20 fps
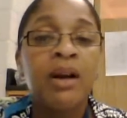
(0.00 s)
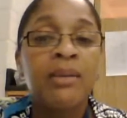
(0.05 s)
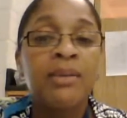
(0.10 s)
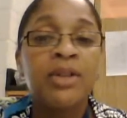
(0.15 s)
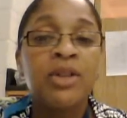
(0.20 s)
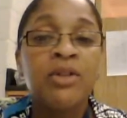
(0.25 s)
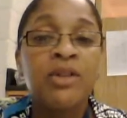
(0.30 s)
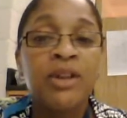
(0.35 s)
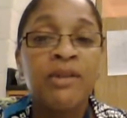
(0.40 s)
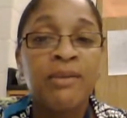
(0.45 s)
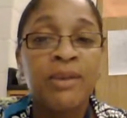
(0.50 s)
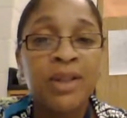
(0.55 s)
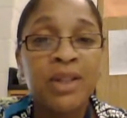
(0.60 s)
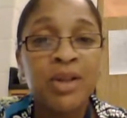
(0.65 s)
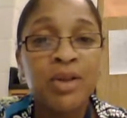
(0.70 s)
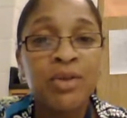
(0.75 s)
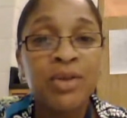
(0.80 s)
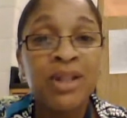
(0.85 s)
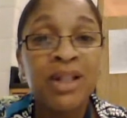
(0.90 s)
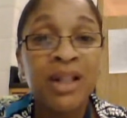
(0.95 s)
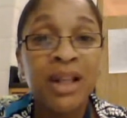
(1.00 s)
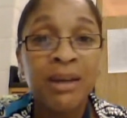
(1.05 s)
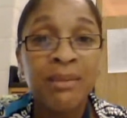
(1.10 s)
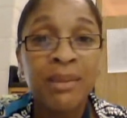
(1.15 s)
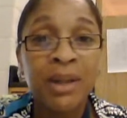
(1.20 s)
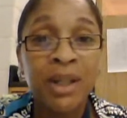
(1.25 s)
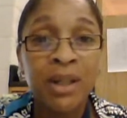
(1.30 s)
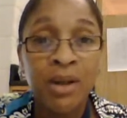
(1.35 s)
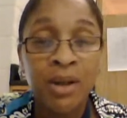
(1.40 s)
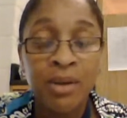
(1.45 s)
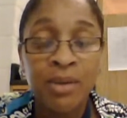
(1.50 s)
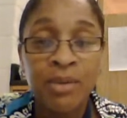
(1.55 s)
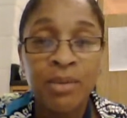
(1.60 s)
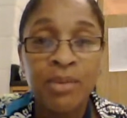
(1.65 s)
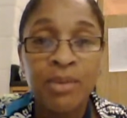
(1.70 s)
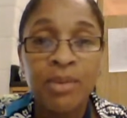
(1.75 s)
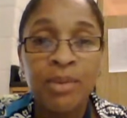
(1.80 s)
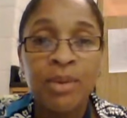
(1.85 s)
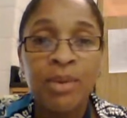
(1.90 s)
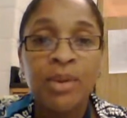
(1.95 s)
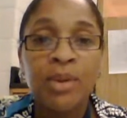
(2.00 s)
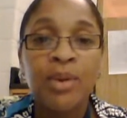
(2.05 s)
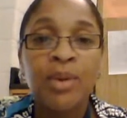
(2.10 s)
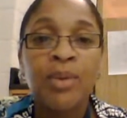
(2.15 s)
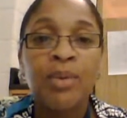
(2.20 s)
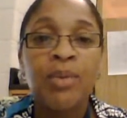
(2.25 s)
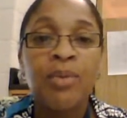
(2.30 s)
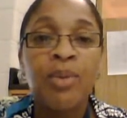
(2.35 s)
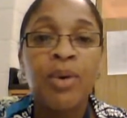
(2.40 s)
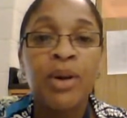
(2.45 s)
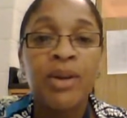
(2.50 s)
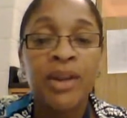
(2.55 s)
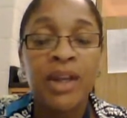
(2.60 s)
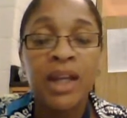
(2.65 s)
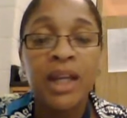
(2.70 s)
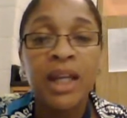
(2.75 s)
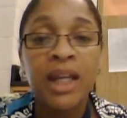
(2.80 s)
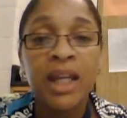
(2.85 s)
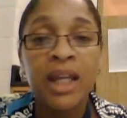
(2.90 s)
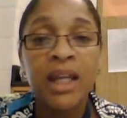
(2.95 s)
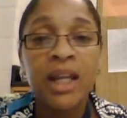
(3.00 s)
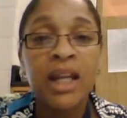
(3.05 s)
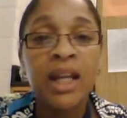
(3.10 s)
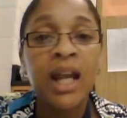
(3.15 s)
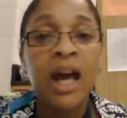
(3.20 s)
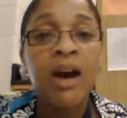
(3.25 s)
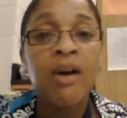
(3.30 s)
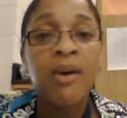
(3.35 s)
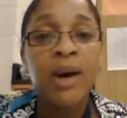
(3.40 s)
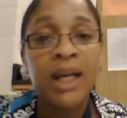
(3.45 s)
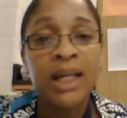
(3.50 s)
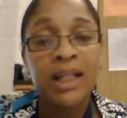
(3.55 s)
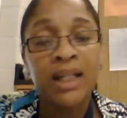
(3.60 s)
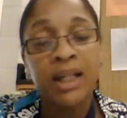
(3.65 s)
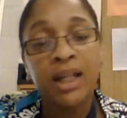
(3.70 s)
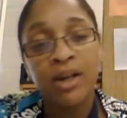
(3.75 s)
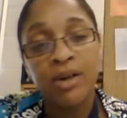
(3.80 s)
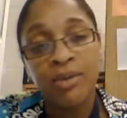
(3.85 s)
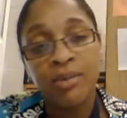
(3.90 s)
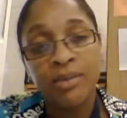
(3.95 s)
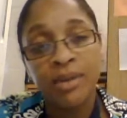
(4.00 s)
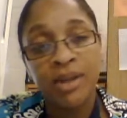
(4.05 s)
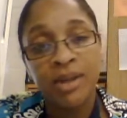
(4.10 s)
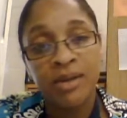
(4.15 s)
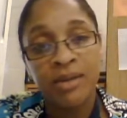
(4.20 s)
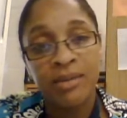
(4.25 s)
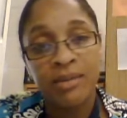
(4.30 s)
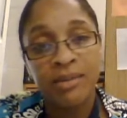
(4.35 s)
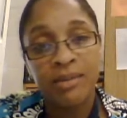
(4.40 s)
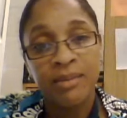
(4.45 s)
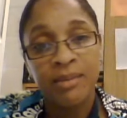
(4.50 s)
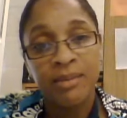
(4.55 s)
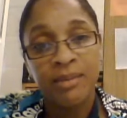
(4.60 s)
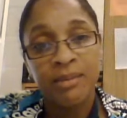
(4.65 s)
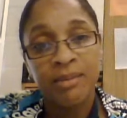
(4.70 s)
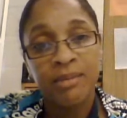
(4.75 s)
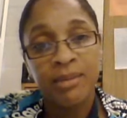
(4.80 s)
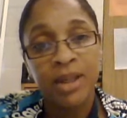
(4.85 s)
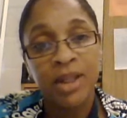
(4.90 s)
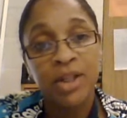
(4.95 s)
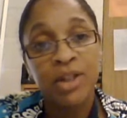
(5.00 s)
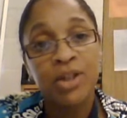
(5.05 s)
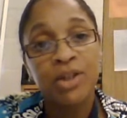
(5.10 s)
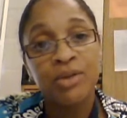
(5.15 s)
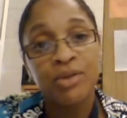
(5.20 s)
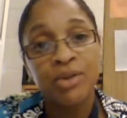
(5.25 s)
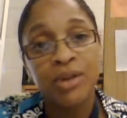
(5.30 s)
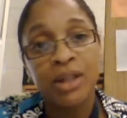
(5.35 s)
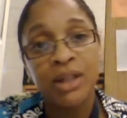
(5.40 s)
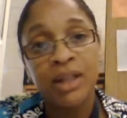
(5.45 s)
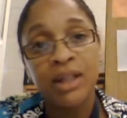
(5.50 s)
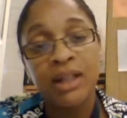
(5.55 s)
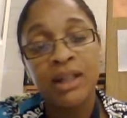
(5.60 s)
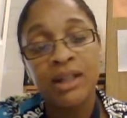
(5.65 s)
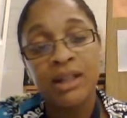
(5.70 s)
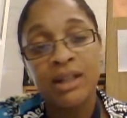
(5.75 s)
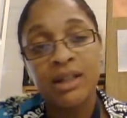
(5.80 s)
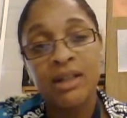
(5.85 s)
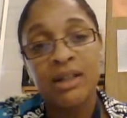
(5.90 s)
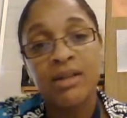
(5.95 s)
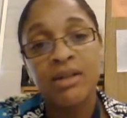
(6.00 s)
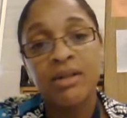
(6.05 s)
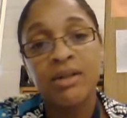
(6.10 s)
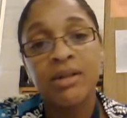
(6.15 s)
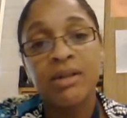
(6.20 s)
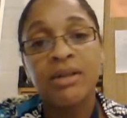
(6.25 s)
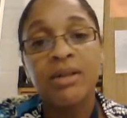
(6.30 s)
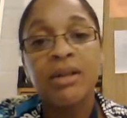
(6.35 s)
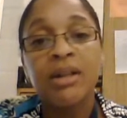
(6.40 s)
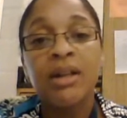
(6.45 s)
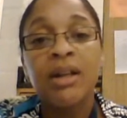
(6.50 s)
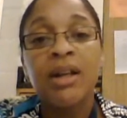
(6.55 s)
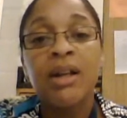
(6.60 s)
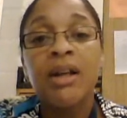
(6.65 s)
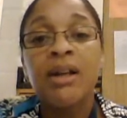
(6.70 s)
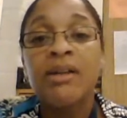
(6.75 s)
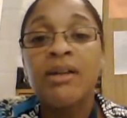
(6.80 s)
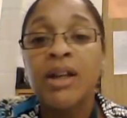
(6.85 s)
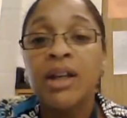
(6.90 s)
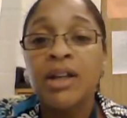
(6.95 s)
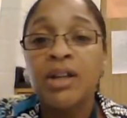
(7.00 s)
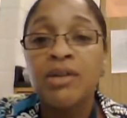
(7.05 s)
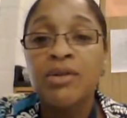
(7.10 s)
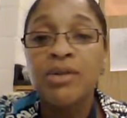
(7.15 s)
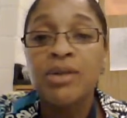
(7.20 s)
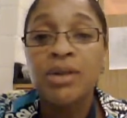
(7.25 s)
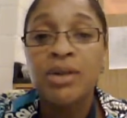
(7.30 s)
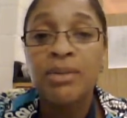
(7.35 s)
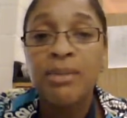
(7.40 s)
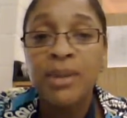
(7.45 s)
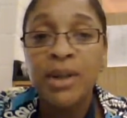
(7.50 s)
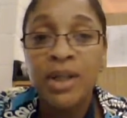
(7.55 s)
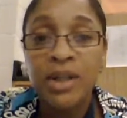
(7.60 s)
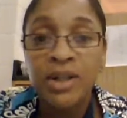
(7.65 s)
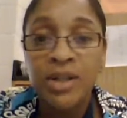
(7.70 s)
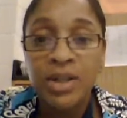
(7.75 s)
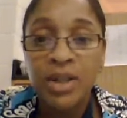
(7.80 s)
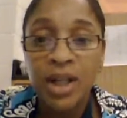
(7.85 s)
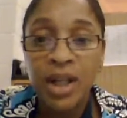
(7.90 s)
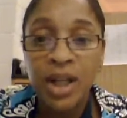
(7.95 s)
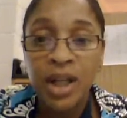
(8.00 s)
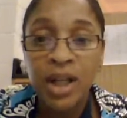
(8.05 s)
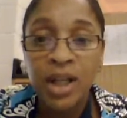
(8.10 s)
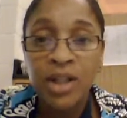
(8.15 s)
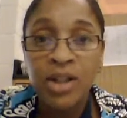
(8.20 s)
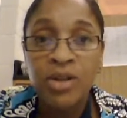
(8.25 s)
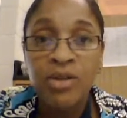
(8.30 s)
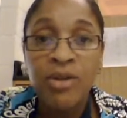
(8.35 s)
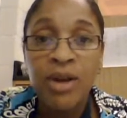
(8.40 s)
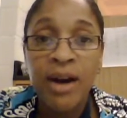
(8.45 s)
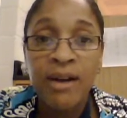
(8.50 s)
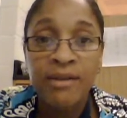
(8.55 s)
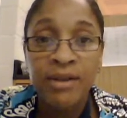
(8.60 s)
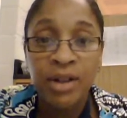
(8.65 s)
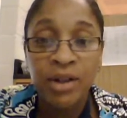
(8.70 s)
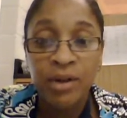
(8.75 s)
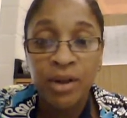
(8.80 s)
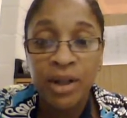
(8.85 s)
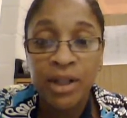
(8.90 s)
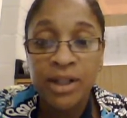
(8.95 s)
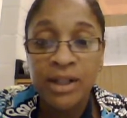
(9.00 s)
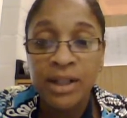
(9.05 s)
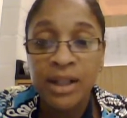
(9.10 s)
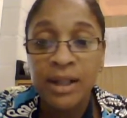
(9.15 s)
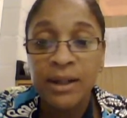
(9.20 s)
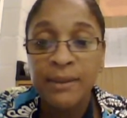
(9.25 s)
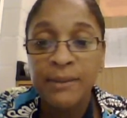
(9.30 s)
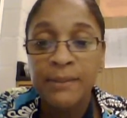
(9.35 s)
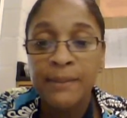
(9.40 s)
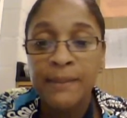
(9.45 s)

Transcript: So they've been told to let me know what they need and how I can help them ensure that they get this done. Thank you so much, and you have a great day.